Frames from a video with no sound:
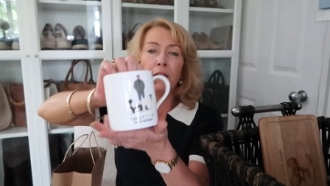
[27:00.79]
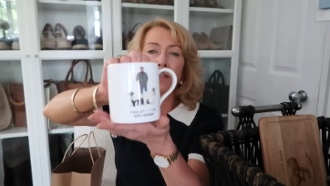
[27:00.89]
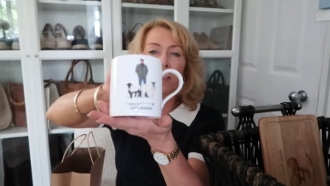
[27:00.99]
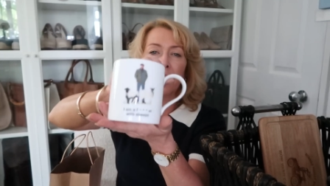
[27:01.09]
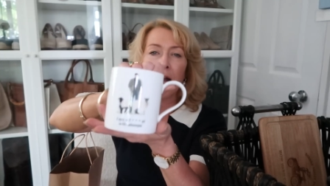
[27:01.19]

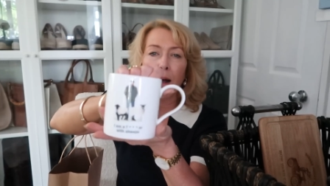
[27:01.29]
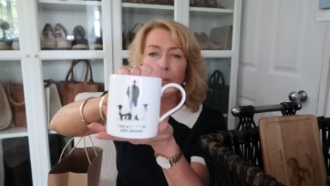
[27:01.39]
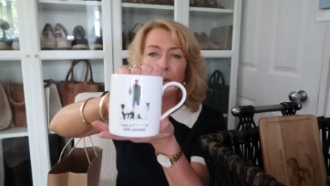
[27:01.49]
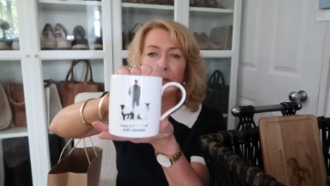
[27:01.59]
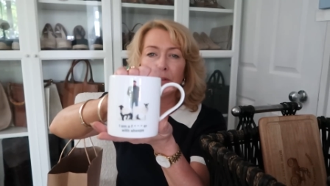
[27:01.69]
And a
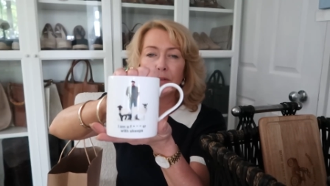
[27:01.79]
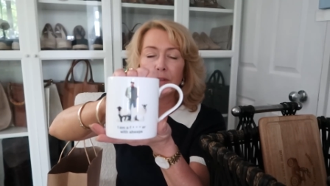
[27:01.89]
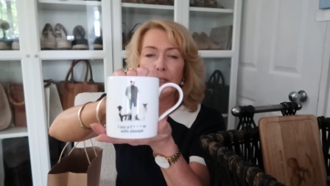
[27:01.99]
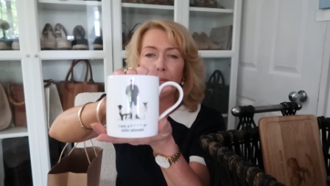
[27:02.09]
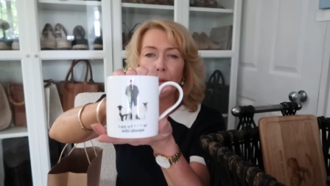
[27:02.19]
cup.
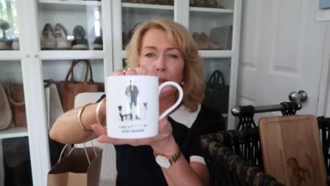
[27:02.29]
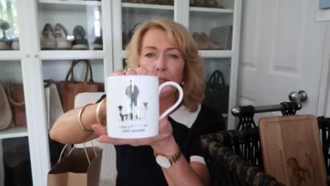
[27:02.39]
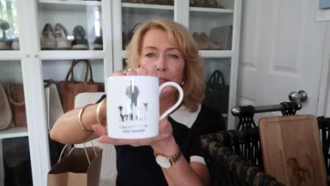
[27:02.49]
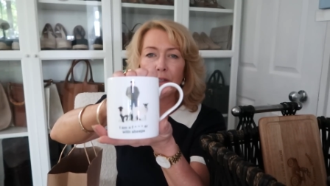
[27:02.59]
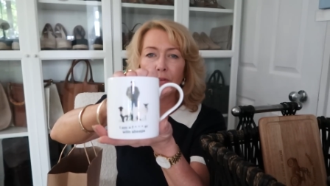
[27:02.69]
Dee bought
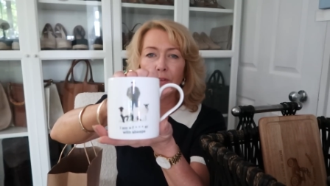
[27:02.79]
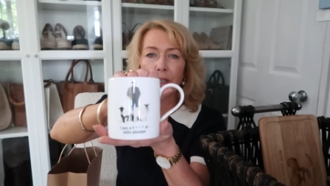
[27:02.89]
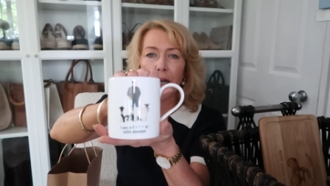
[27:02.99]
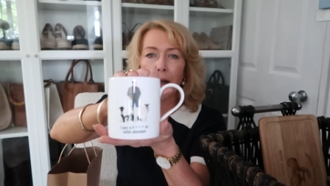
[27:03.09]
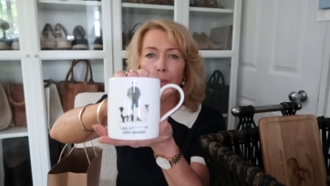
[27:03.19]
herself a
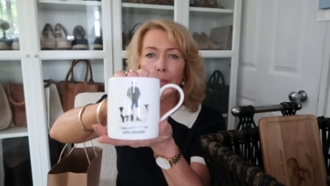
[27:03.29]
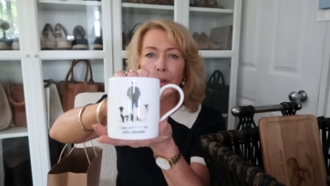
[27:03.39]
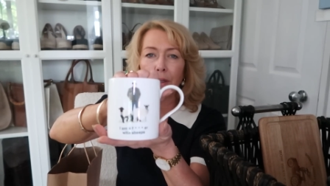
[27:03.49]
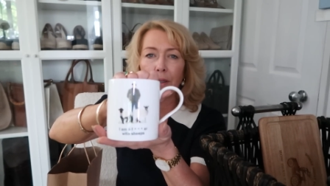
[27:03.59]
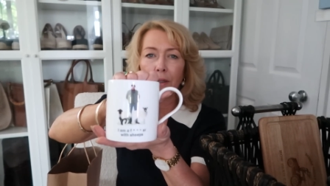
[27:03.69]
cup.
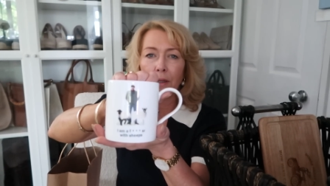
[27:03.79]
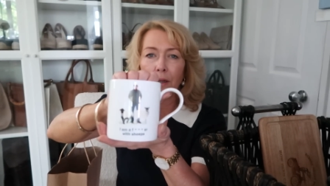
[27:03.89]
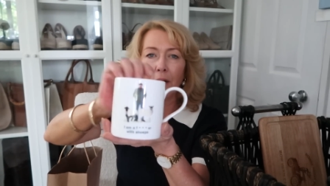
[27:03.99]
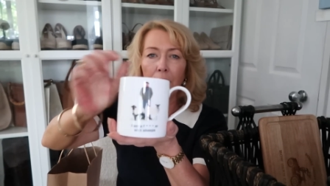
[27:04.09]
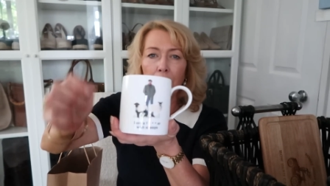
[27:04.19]

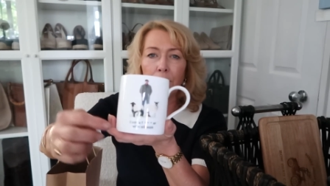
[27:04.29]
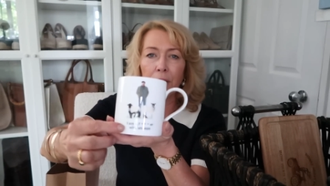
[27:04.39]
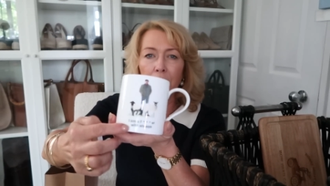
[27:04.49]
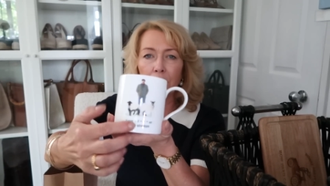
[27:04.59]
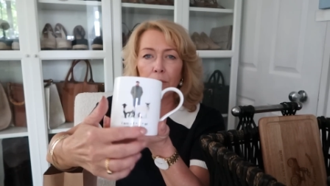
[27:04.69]
I'm
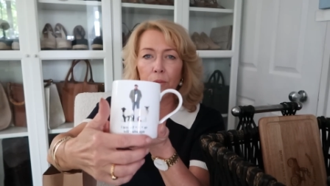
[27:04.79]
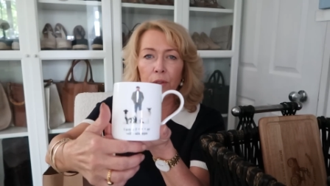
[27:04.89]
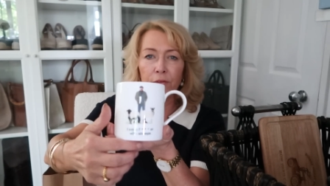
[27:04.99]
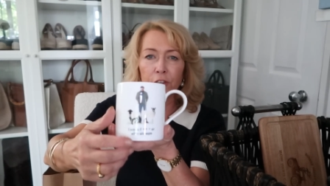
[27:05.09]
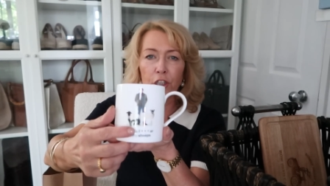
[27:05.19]
a
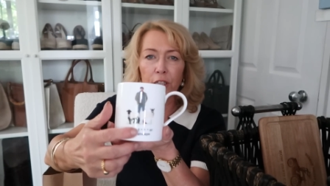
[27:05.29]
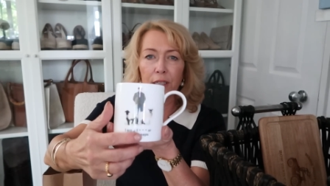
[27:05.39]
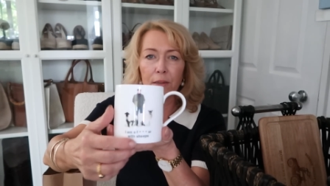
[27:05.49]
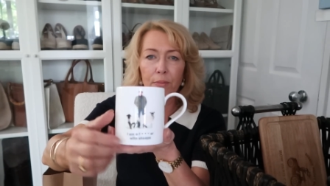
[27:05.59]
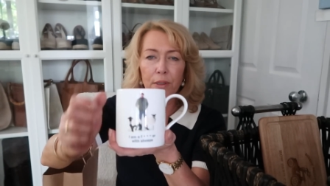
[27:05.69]
with
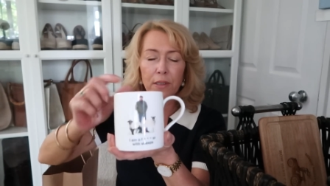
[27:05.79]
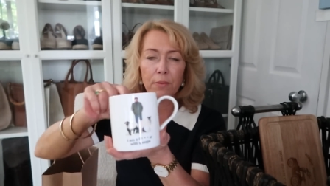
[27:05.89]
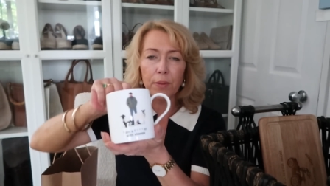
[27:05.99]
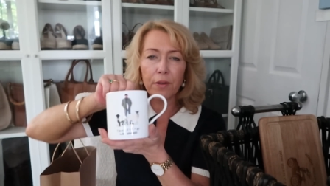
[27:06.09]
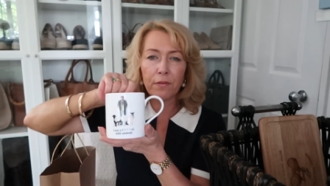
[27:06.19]
sheep. It's
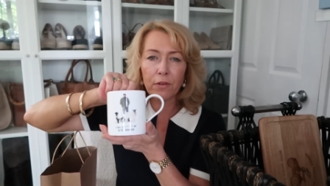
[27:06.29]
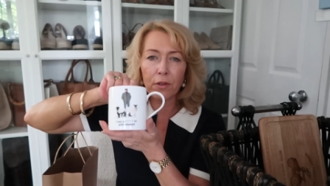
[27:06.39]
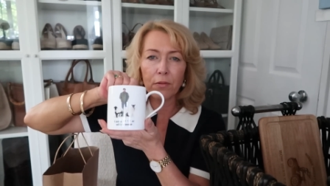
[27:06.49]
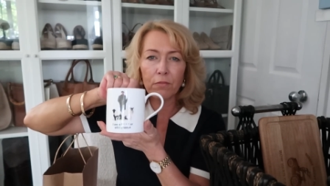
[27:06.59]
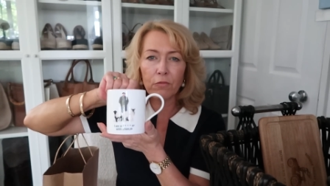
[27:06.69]
a bit of a
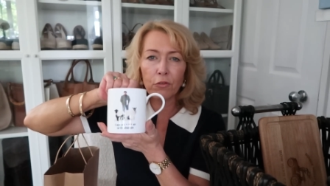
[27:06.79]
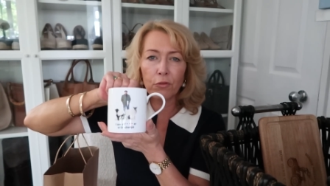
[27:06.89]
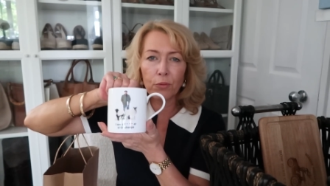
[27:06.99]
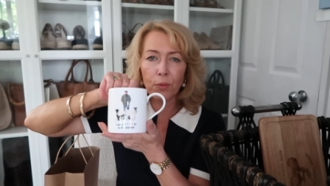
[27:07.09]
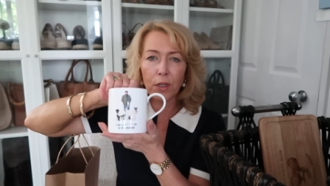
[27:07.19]

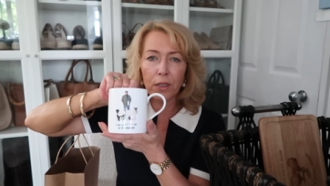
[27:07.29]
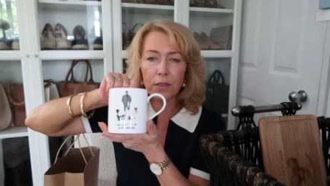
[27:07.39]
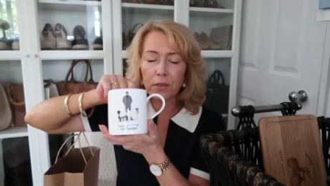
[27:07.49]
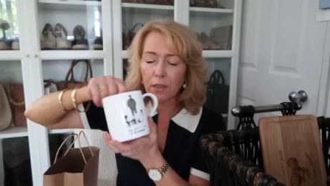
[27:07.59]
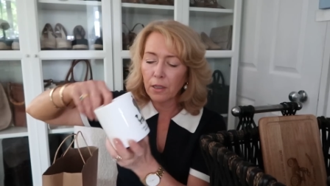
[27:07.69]
rude
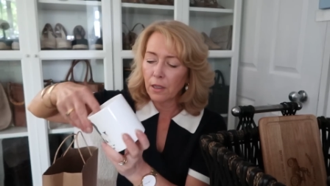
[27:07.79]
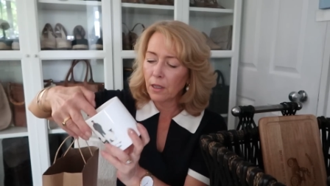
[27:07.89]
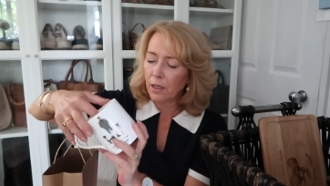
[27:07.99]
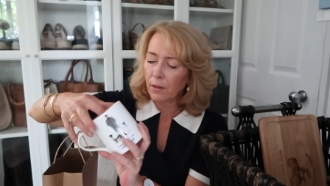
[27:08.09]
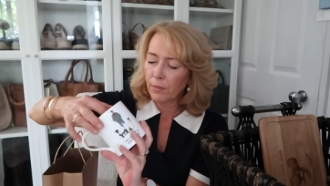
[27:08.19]
word,
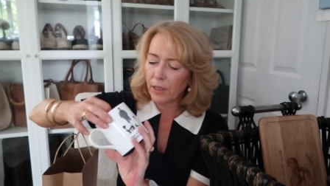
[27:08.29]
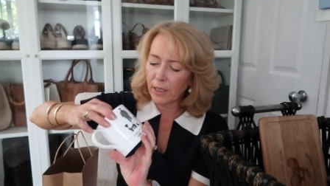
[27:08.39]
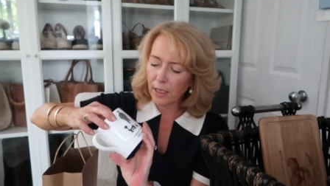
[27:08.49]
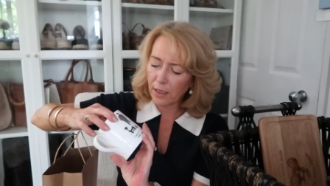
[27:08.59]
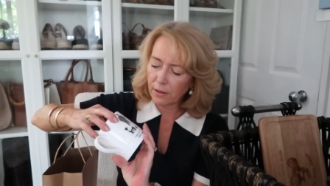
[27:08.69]

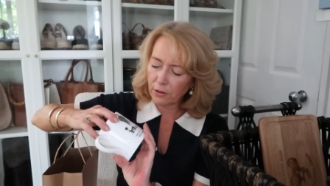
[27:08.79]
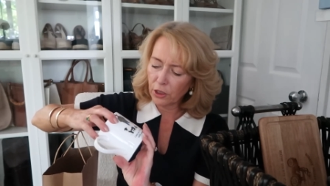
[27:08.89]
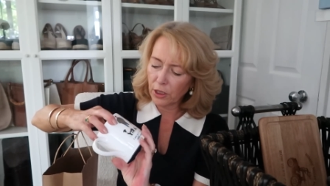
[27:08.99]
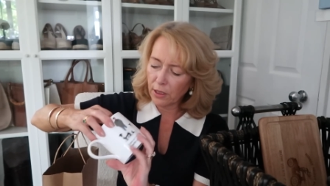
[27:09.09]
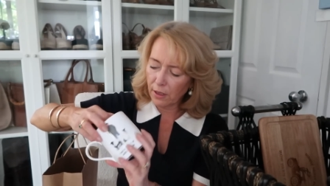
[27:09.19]
but yeah,
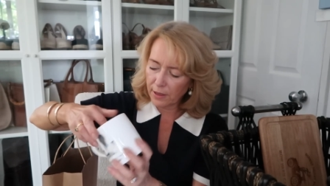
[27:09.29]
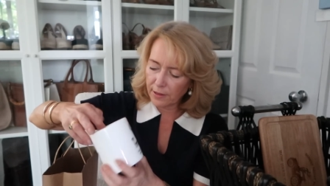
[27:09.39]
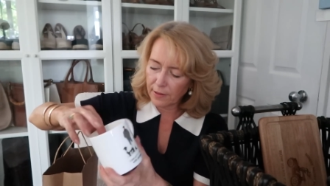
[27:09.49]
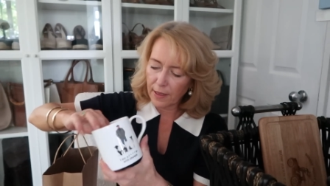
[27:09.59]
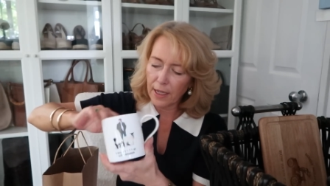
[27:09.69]
she
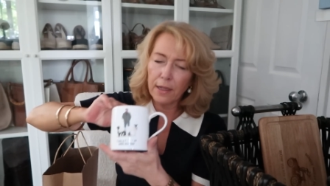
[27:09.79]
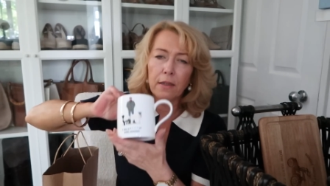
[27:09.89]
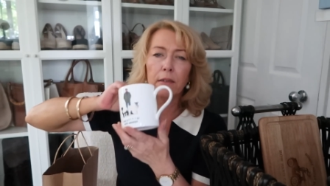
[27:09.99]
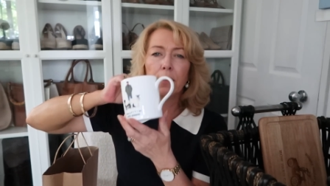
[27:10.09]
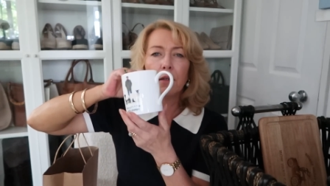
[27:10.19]
liked that.
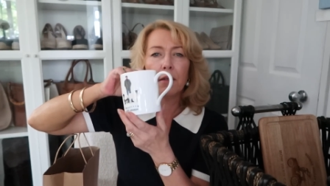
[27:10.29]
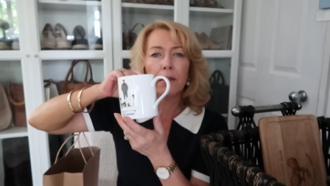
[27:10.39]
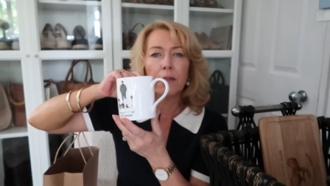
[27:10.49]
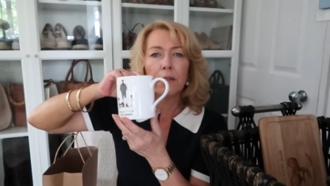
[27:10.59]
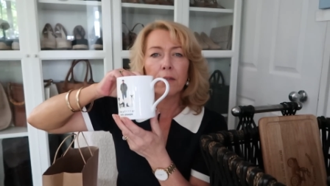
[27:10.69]

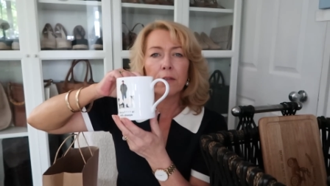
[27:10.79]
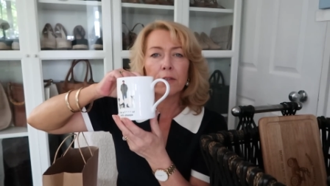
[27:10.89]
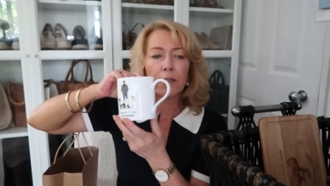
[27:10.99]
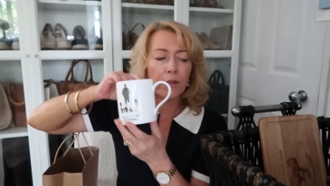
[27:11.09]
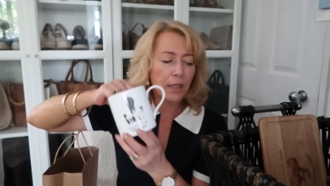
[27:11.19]

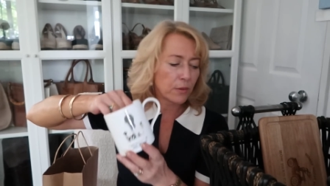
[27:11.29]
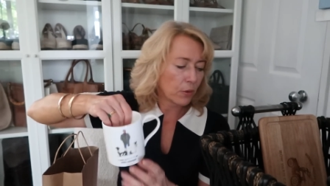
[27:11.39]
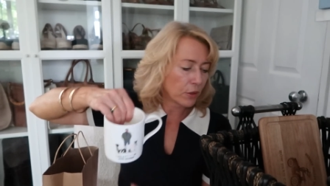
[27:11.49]
So that's